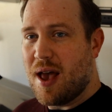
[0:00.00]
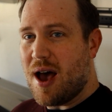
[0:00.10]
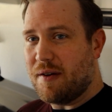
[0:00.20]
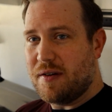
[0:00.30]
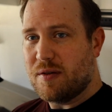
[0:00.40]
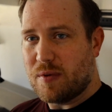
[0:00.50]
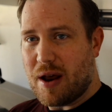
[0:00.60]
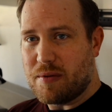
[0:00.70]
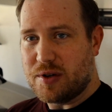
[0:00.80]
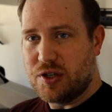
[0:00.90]
I figured what
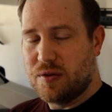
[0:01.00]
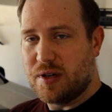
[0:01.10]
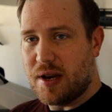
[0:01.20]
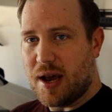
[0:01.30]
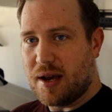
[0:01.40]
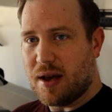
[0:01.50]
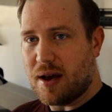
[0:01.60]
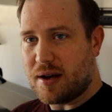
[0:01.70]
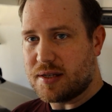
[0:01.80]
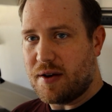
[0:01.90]
I would do today,
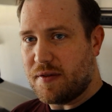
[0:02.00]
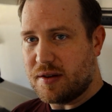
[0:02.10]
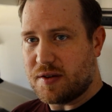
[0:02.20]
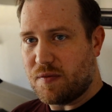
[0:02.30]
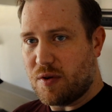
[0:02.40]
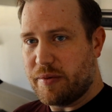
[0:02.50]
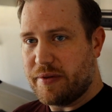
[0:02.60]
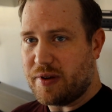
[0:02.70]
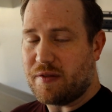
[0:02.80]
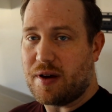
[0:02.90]
because I find this
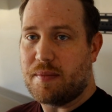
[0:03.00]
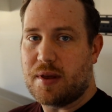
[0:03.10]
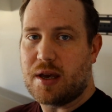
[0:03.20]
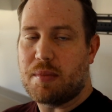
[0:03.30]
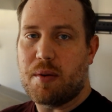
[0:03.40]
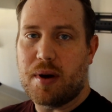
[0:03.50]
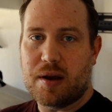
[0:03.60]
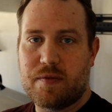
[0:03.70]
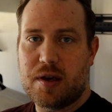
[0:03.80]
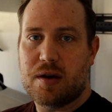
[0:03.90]
informative if I'm thinking about
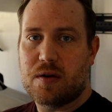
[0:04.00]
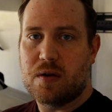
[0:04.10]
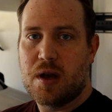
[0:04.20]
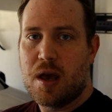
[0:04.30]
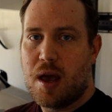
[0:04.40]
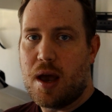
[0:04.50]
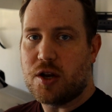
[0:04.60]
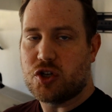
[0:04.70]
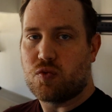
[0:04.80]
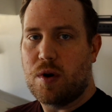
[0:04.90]
buying a vehicle,
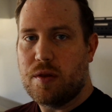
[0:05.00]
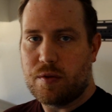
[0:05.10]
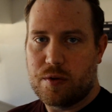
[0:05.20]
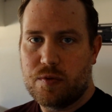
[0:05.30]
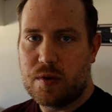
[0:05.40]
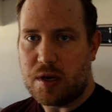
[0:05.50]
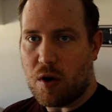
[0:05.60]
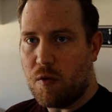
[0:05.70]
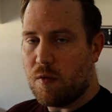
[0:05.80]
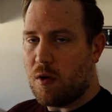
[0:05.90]
is just run through the
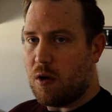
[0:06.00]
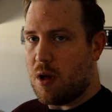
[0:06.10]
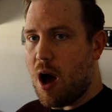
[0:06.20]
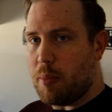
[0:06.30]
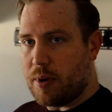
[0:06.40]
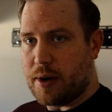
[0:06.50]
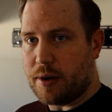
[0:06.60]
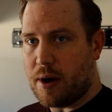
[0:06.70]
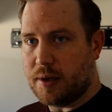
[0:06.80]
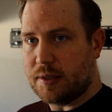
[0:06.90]
overall operating
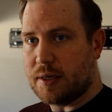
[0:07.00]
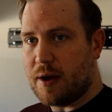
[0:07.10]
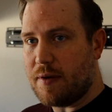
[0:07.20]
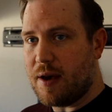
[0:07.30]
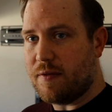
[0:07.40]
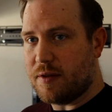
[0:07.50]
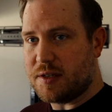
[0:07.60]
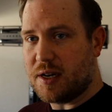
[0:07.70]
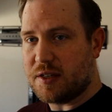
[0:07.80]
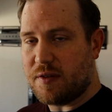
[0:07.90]
costs that I've had for
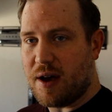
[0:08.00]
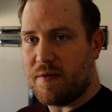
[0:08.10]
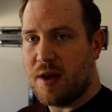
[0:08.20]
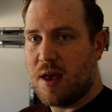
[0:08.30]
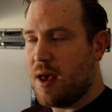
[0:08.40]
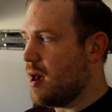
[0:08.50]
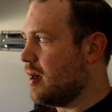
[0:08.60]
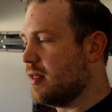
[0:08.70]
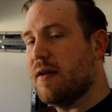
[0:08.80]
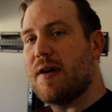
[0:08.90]
this X5,
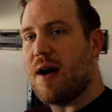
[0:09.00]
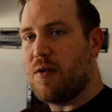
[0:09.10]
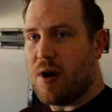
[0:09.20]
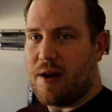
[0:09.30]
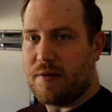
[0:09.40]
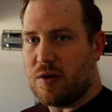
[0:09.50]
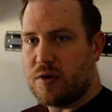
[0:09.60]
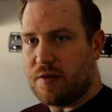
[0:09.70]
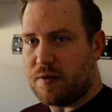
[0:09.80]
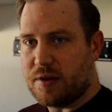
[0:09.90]
that I've
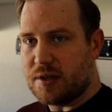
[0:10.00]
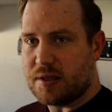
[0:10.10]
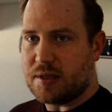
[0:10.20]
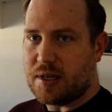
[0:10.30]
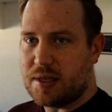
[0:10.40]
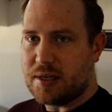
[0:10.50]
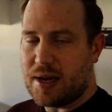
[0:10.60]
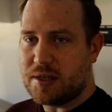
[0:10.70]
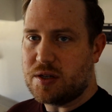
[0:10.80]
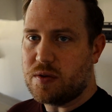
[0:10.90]
owned it for these
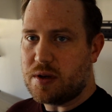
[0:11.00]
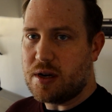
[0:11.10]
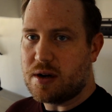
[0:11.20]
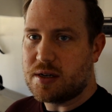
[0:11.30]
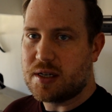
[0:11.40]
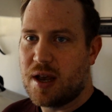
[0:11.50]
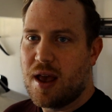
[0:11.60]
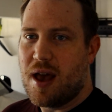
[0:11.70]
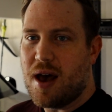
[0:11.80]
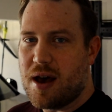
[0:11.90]
last 2 years,
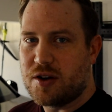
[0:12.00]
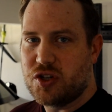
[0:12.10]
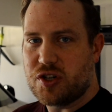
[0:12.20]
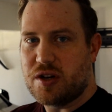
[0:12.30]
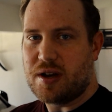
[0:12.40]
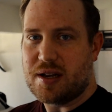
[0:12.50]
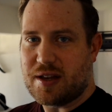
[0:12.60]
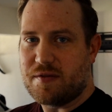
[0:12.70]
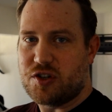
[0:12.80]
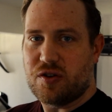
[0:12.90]
just so you guys
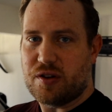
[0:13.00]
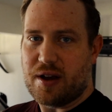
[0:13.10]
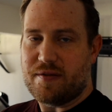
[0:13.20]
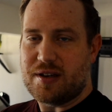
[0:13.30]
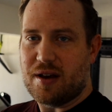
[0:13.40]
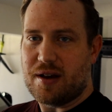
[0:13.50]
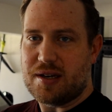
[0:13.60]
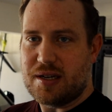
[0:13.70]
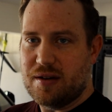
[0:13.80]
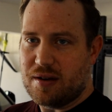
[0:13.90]
have a general
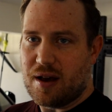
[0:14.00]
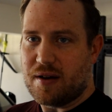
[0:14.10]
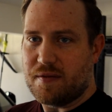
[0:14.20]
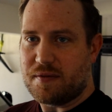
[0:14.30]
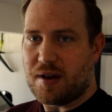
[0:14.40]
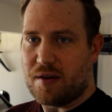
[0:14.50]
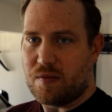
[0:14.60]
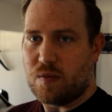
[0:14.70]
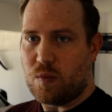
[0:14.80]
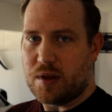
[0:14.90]
idea of kind
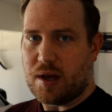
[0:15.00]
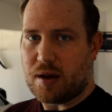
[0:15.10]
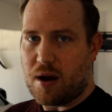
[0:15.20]
of what that